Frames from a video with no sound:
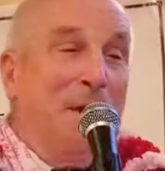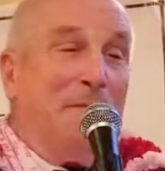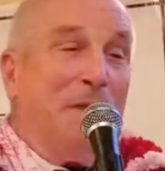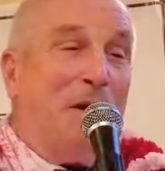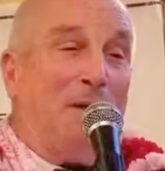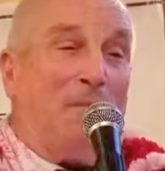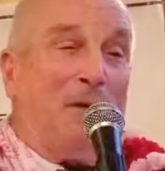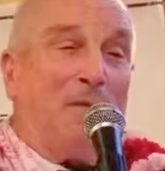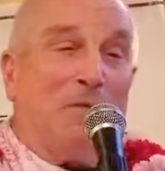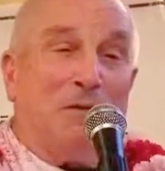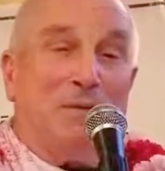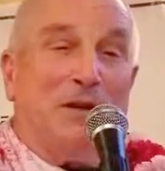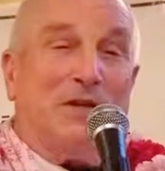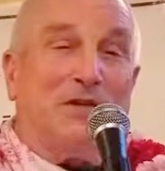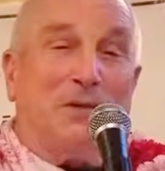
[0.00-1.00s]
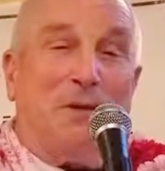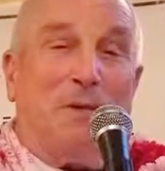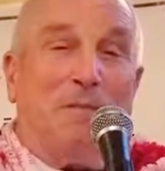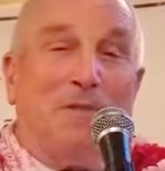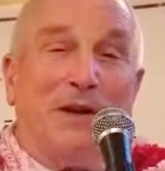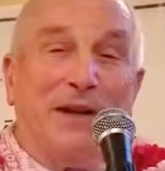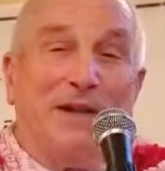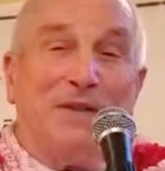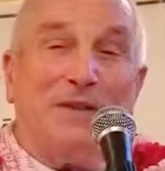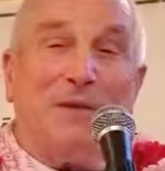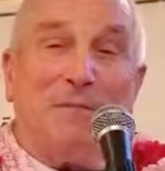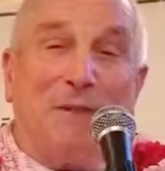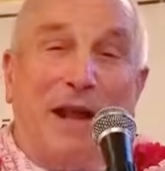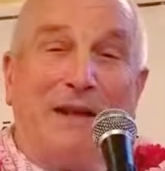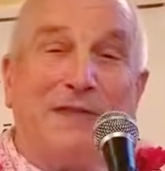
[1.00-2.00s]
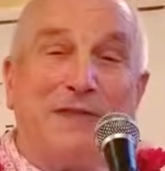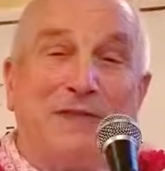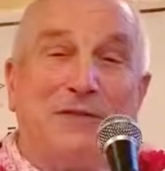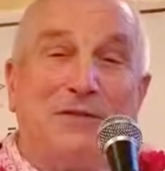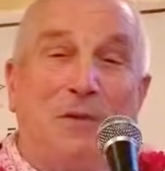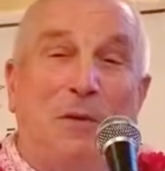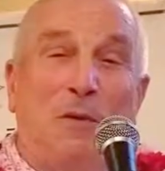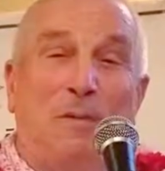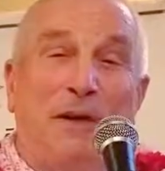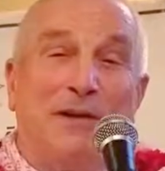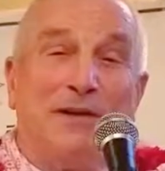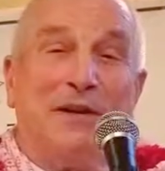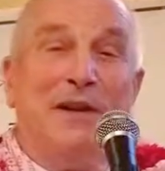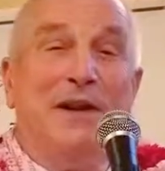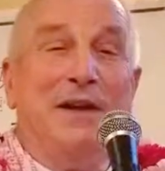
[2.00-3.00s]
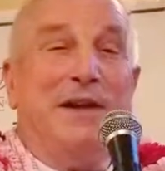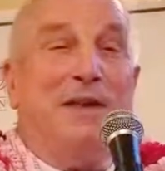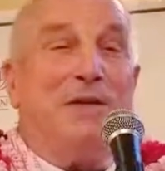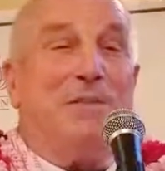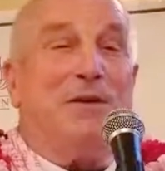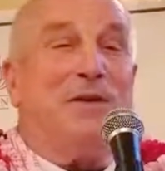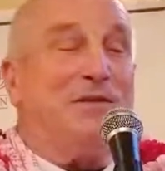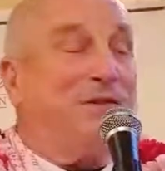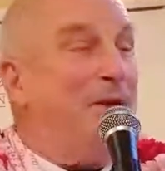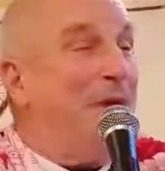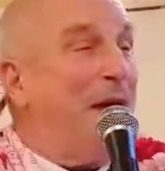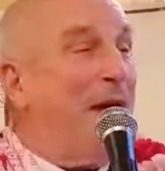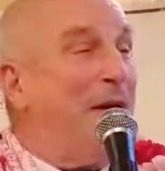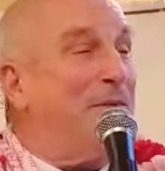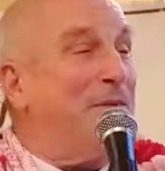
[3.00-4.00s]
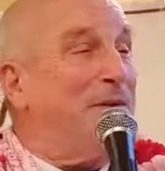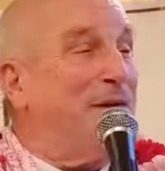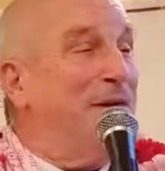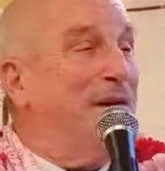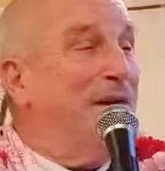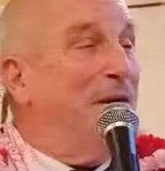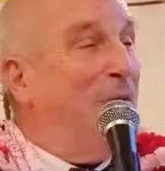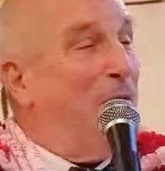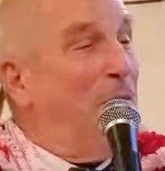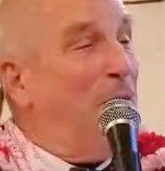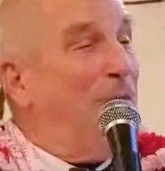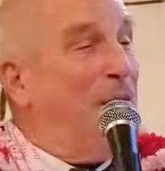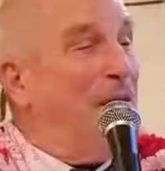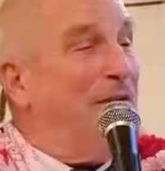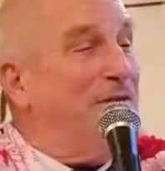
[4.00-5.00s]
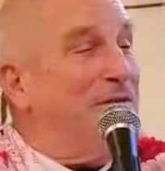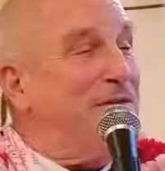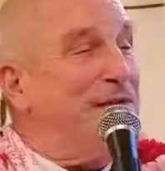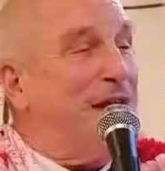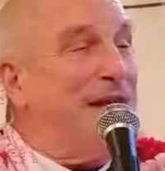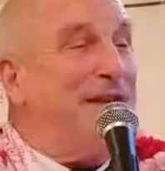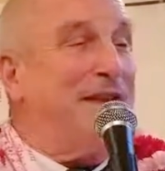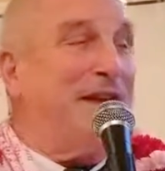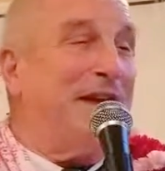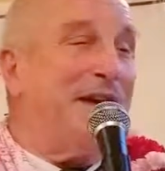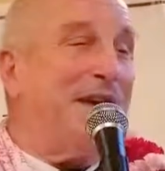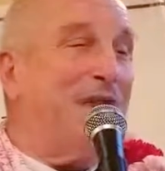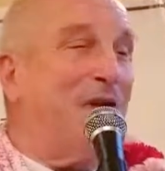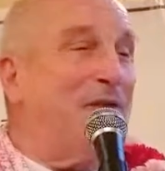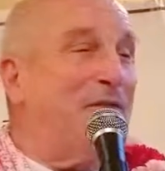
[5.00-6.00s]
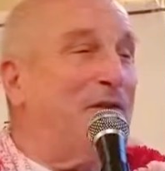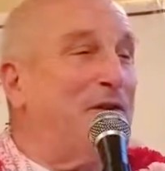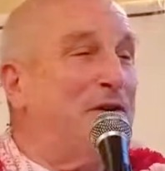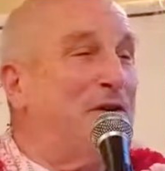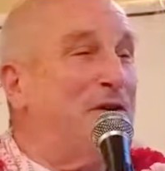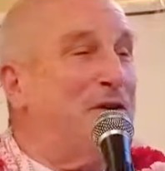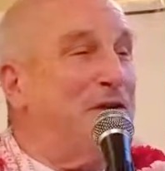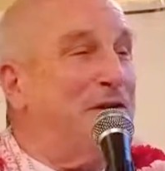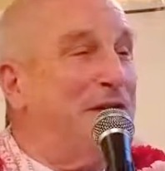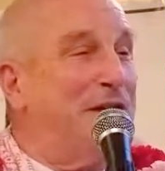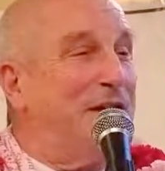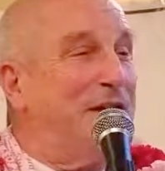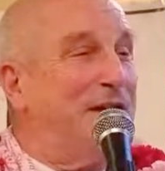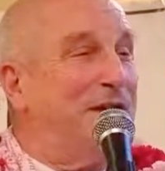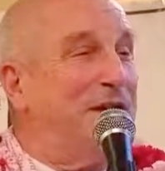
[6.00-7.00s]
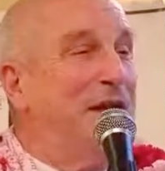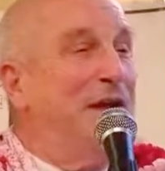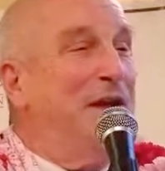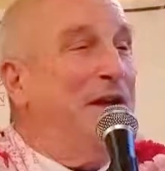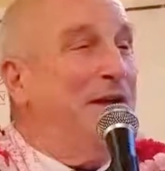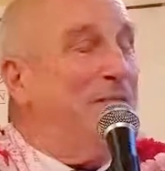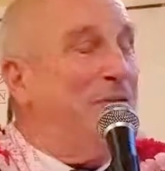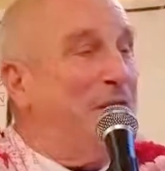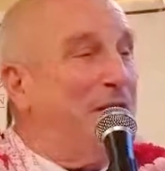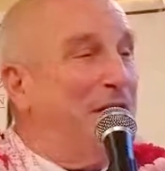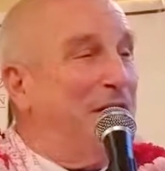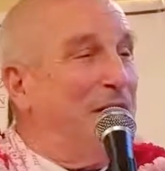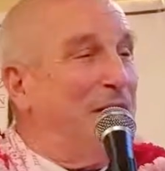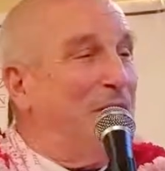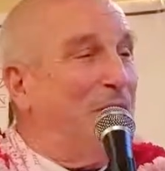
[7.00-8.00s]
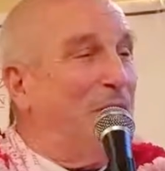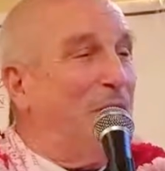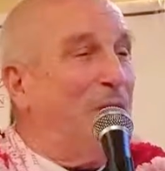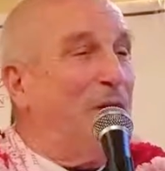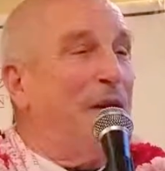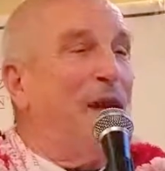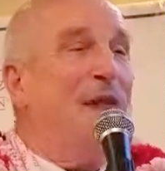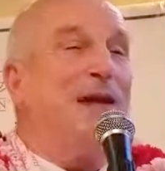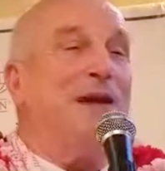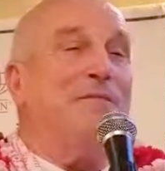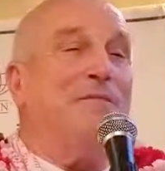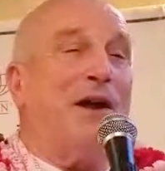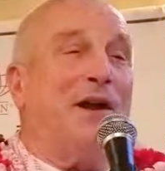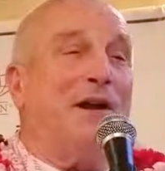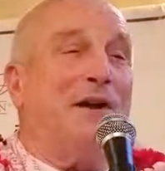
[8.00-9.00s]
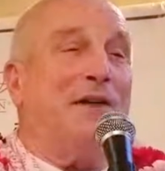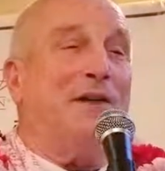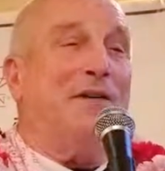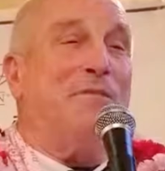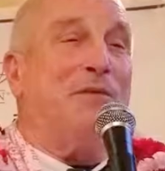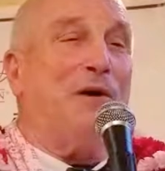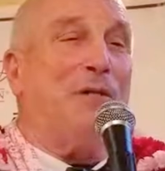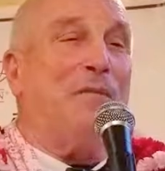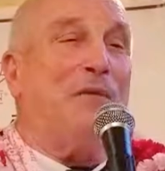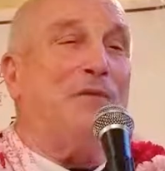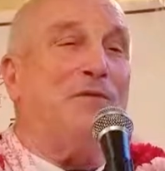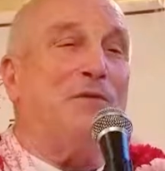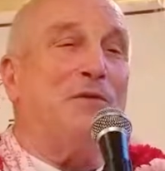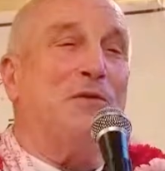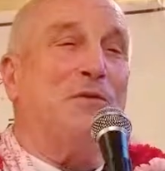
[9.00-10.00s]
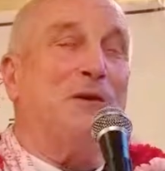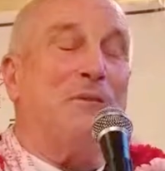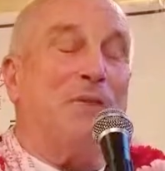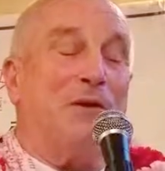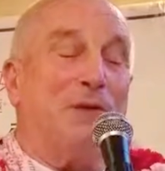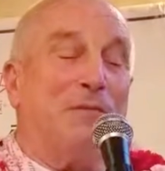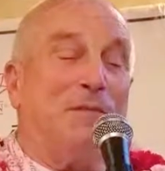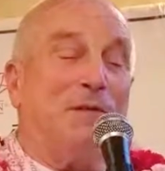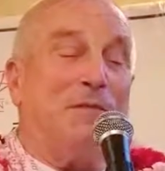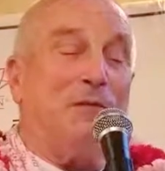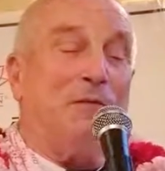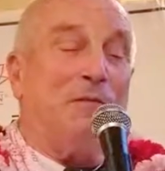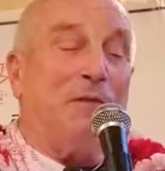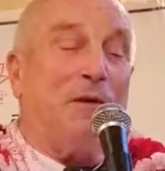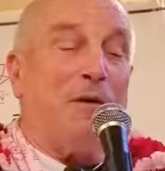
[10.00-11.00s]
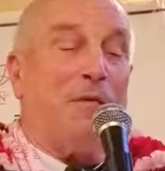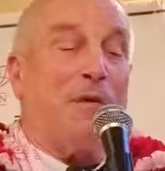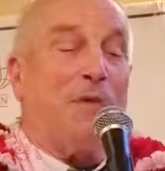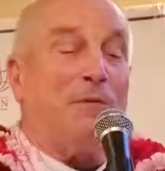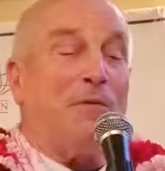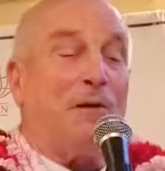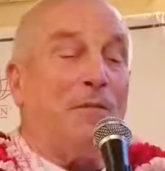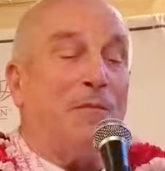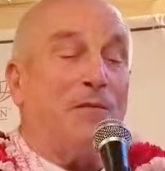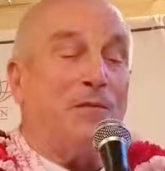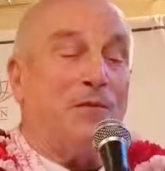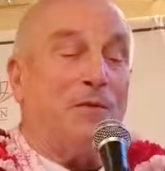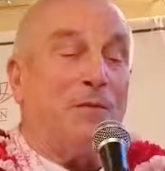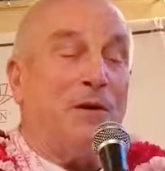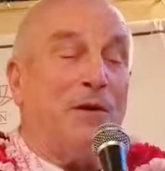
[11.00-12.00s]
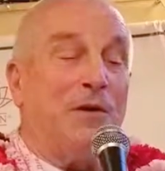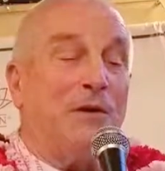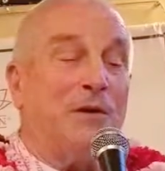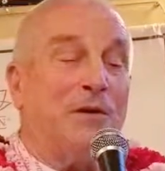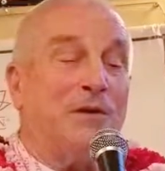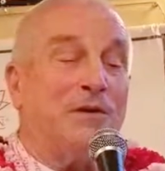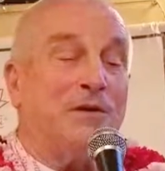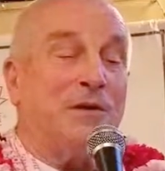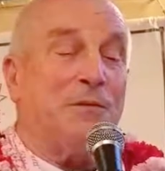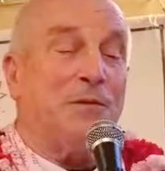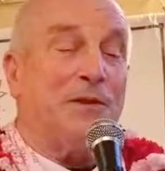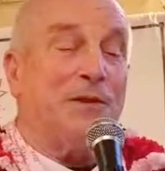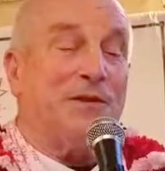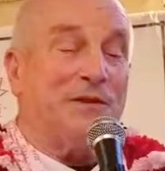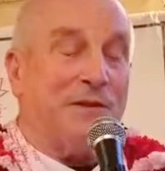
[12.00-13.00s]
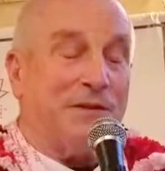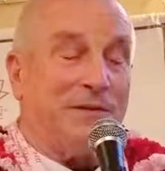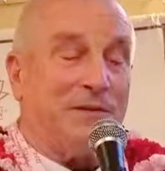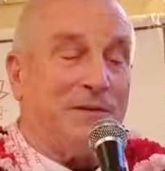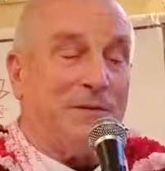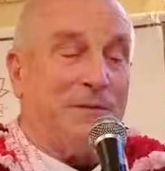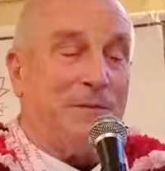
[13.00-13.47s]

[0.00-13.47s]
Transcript: Prabhupada will be so pleased, he'll like this so much, he'll be so happy. The whole bhav was like that. He offered it to the deities, he put it in a bowl, he brought it into Prabhupada's room, he put it before Prabhupada. Prabhupada took one look and said, what is this?